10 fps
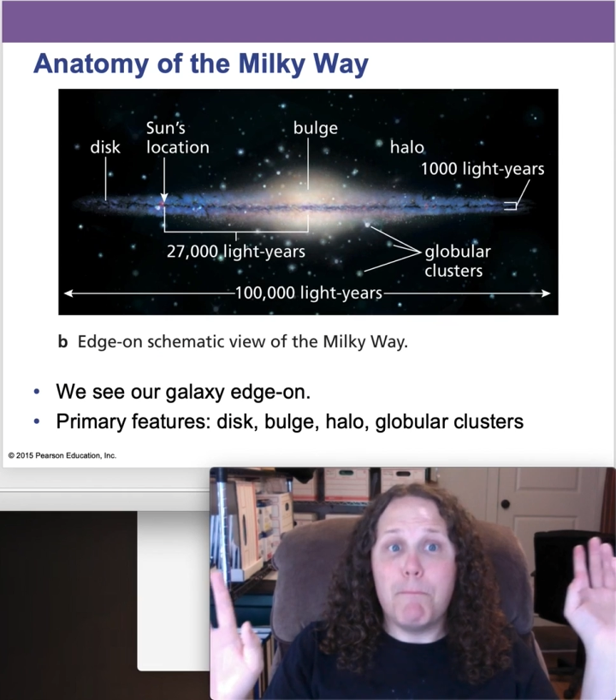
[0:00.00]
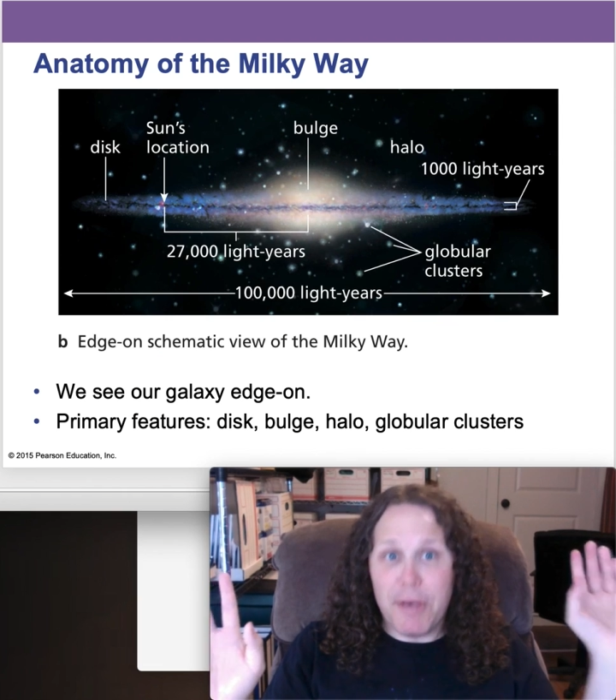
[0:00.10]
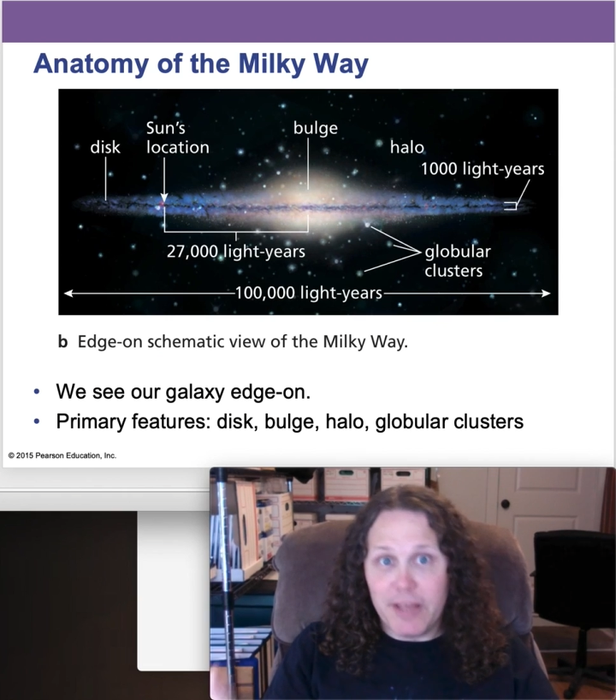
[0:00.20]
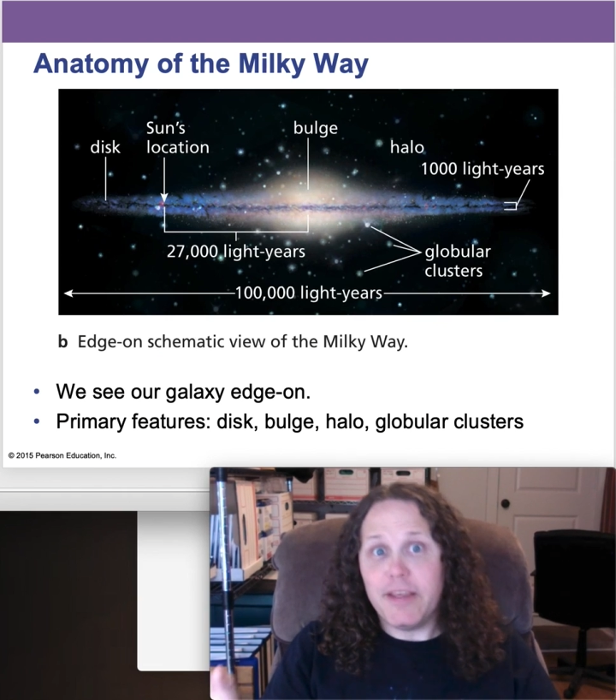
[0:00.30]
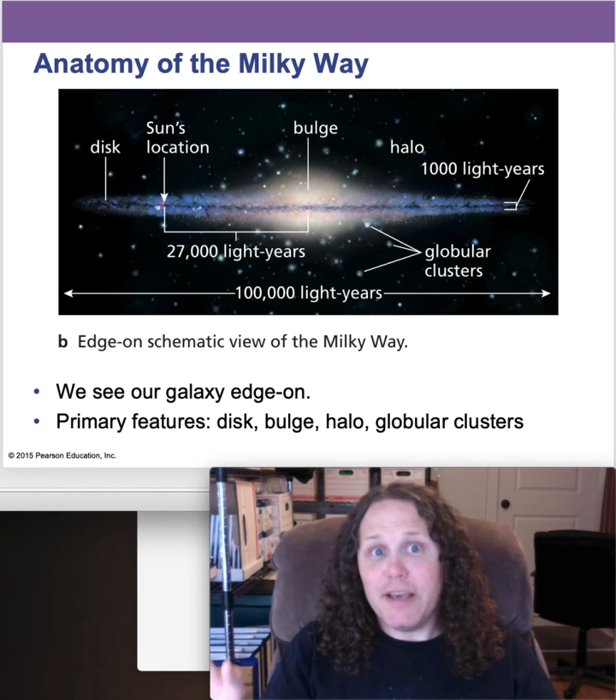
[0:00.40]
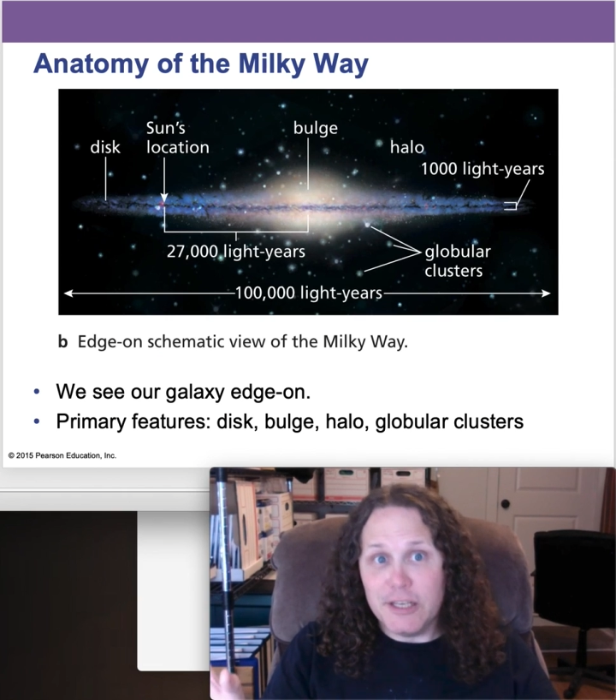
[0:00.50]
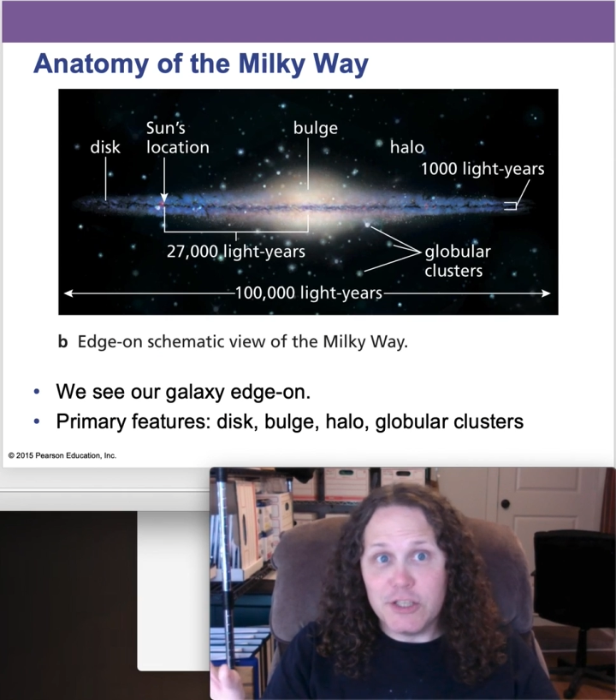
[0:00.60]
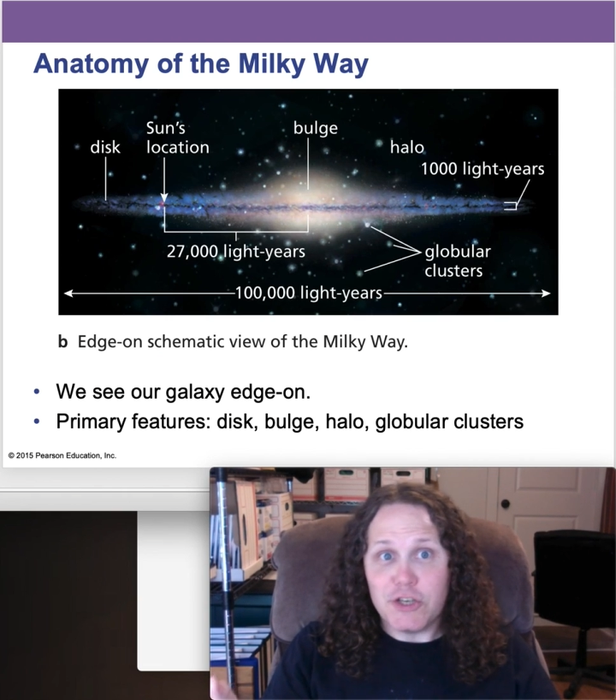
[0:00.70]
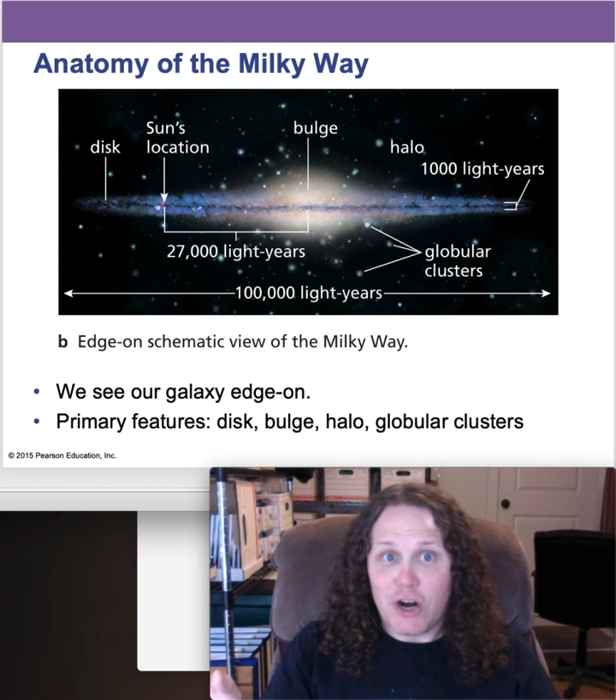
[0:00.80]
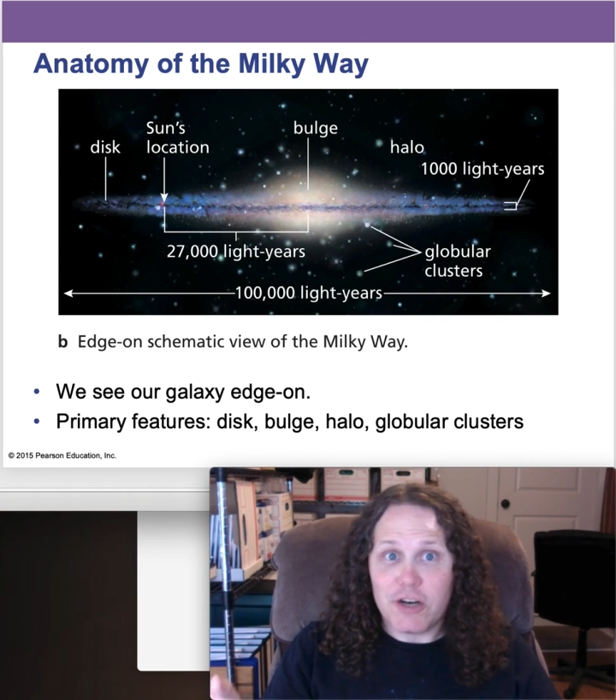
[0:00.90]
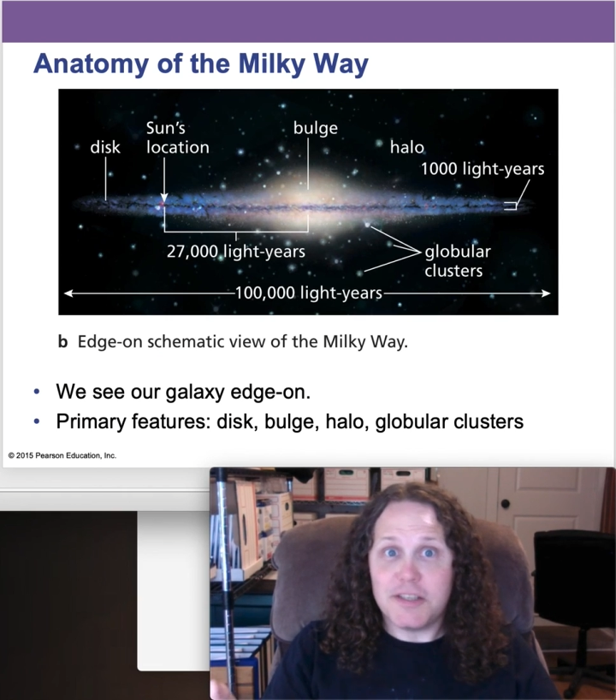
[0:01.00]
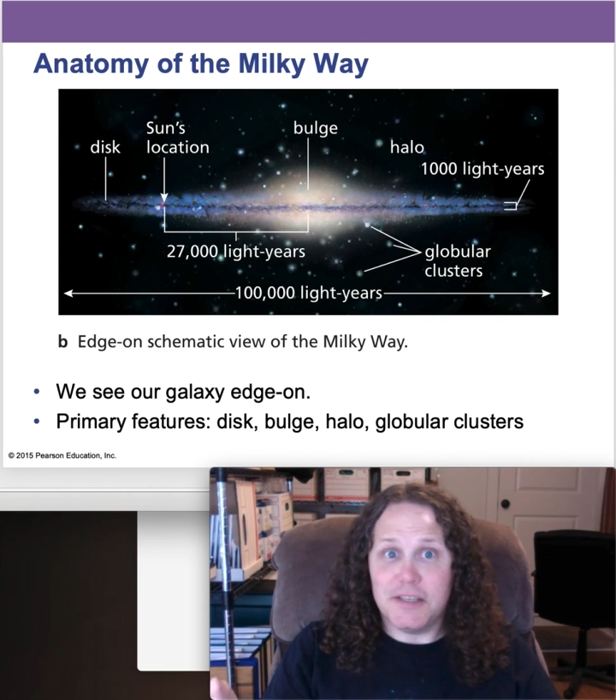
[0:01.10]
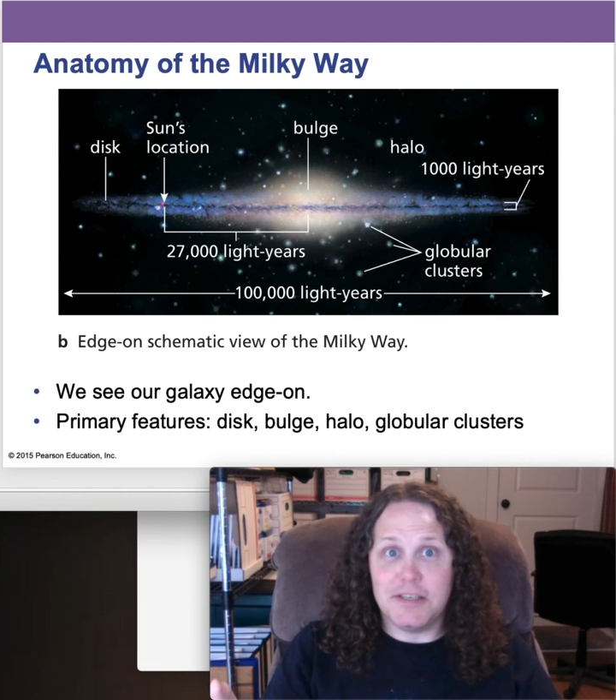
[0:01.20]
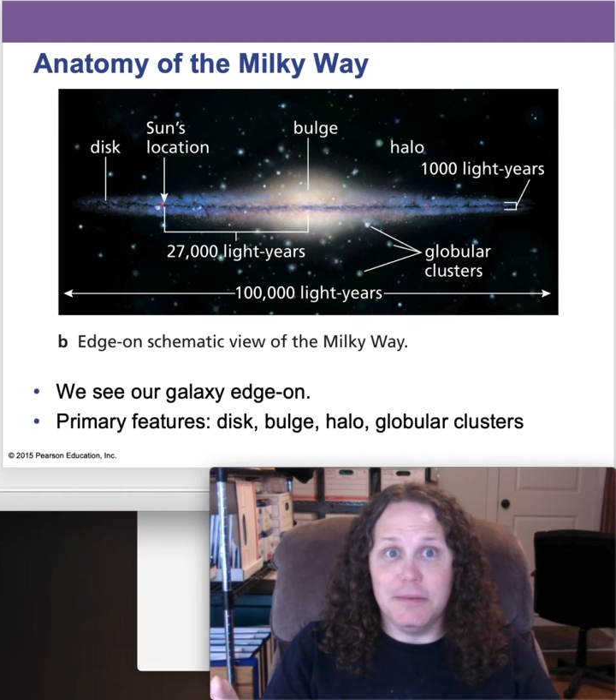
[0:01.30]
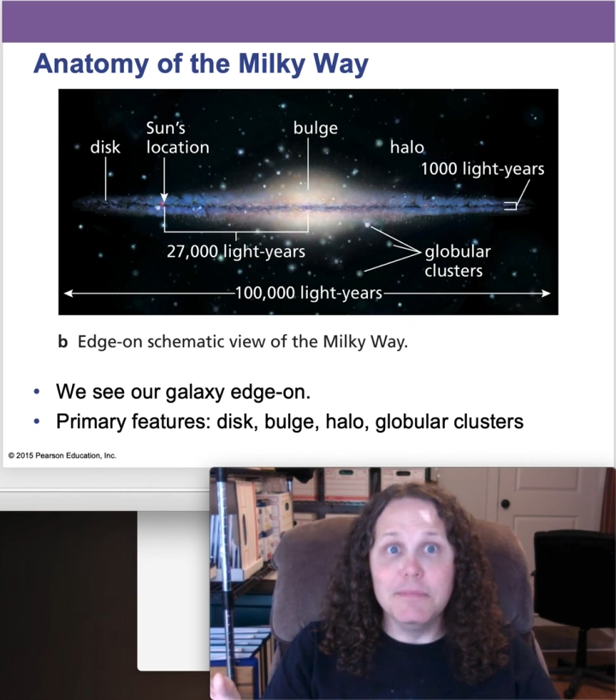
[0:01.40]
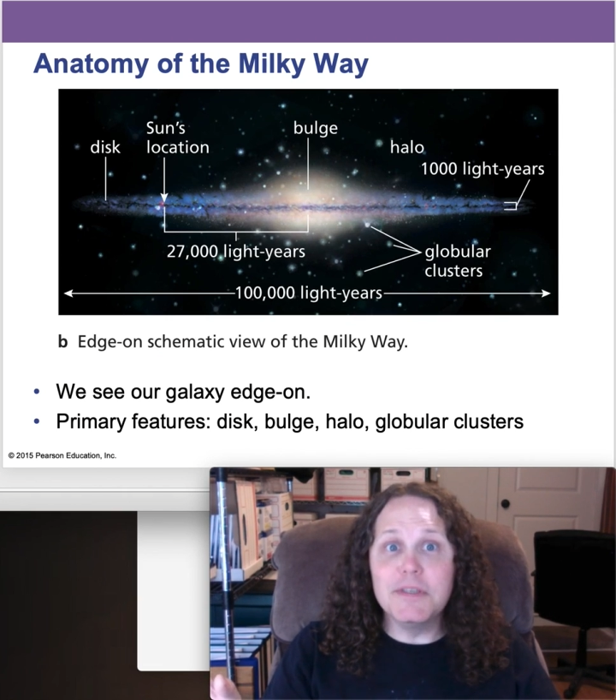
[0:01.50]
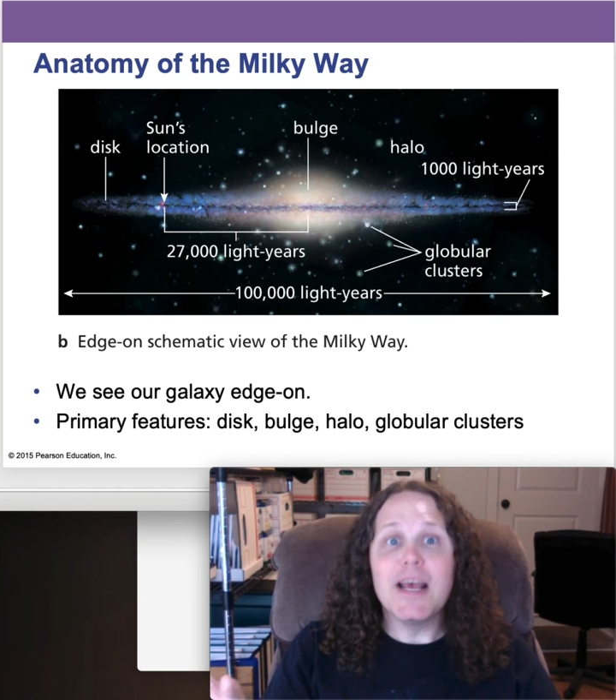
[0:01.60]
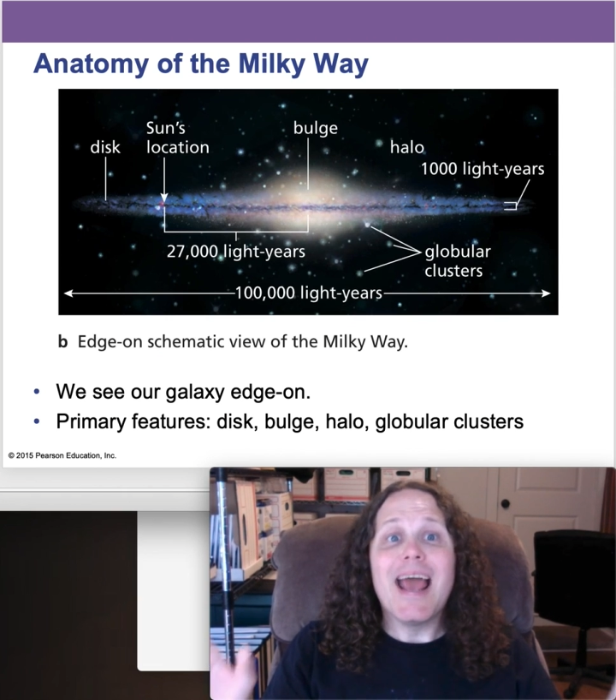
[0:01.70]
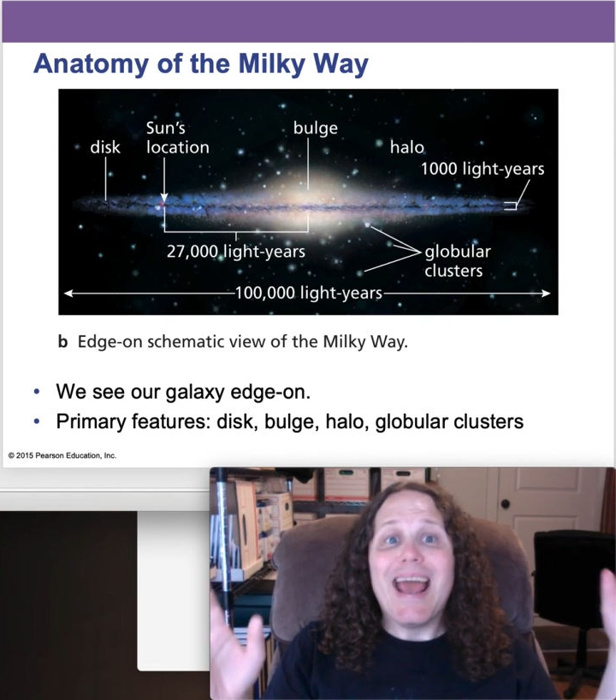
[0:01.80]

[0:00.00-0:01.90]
billion star systems